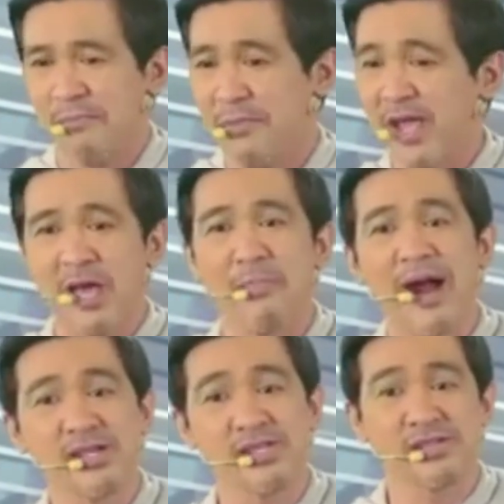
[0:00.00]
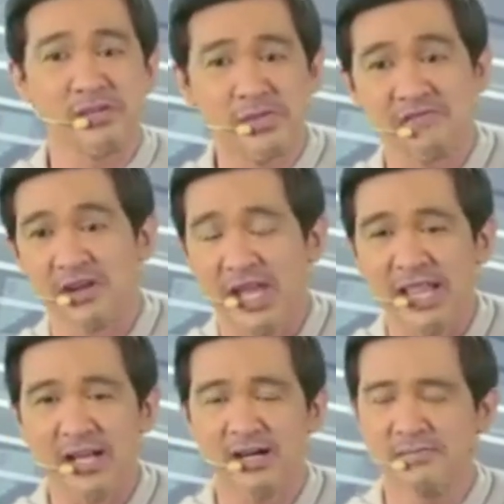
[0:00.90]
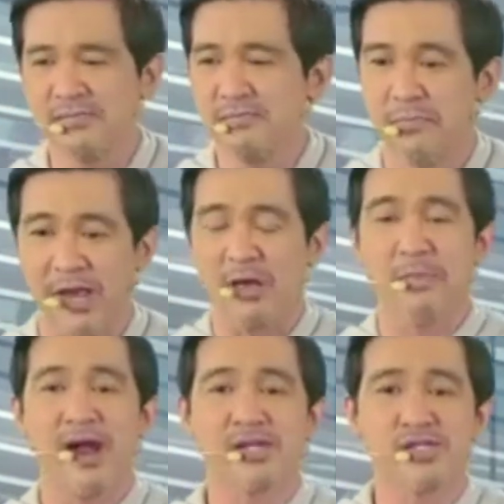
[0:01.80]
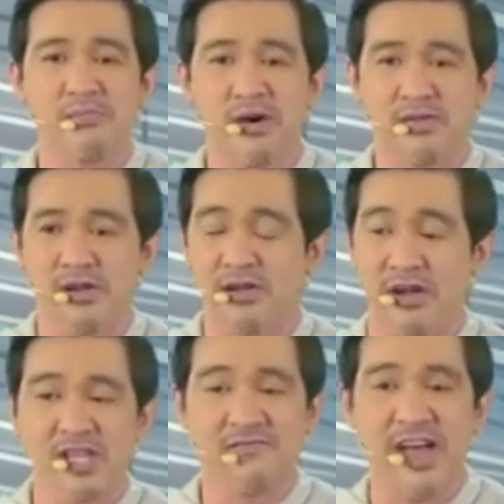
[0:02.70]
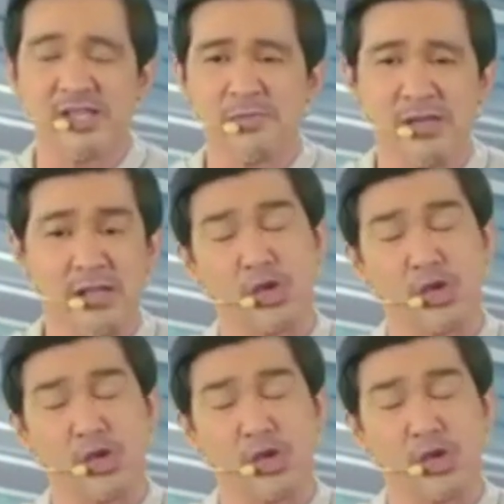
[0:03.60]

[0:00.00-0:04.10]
breaking barriers in terms of your income, breaking barriers about your career advancement.